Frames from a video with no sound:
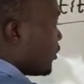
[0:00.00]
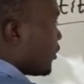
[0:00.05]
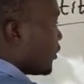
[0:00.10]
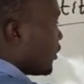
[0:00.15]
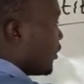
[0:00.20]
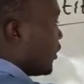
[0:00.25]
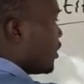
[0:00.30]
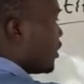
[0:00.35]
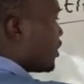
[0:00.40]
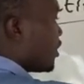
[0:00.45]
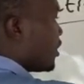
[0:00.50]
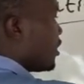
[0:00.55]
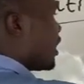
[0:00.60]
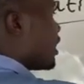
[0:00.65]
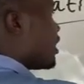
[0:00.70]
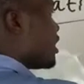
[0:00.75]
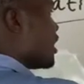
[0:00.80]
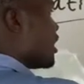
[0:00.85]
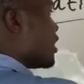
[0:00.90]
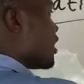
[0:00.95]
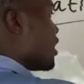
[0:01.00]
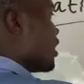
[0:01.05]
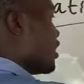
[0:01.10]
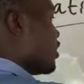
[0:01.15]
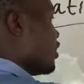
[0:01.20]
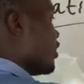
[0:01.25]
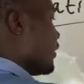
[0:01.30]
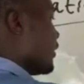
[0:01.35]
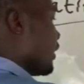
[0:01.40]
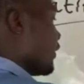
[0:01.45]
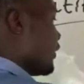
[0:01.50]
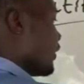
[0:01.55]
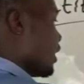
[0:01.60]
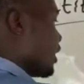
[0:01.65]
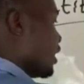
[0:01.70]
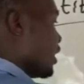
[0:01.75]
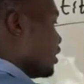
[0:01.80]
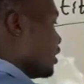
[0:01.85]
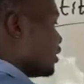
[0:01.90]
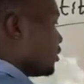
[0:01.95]
This is just a sketch of
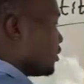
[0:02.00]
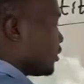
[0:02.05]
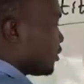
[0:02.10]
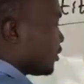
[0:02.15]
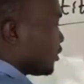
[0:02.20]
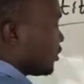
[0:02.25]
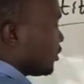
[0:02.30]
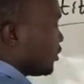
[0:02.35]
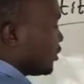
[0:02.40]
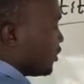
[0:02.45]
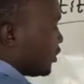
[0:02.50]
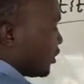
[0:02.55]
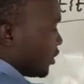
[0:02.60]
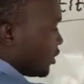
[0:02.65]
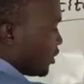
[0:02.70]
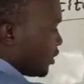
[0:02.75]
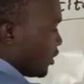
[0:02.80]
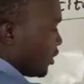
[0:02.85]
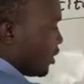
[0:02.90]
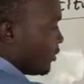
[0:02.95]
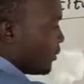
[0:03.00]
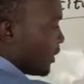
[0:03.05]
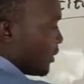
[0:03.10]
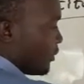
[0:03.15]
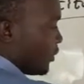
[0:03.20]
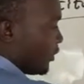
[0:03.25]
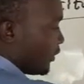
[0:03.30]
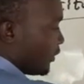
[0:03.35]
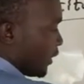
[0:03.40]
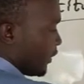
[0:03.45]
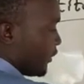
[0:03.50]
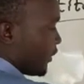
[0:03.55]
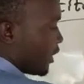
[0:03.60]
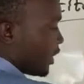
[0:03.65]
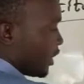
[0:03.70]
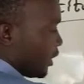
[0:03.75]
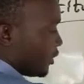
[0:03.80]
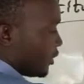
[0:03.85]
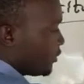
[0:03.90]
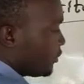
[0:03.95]
Africa, the map of
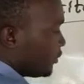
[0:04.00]
Africa.